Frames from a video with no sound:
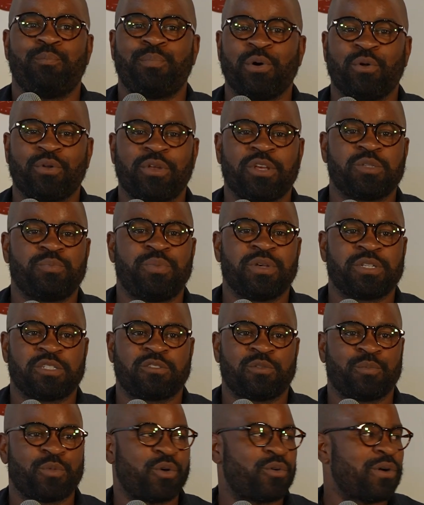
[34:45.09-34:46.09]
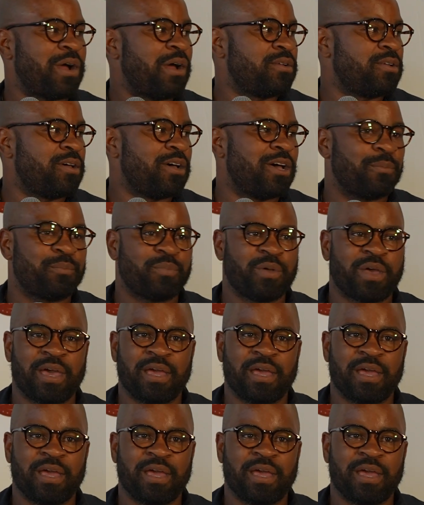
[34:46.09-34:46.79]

built his business from the ground up.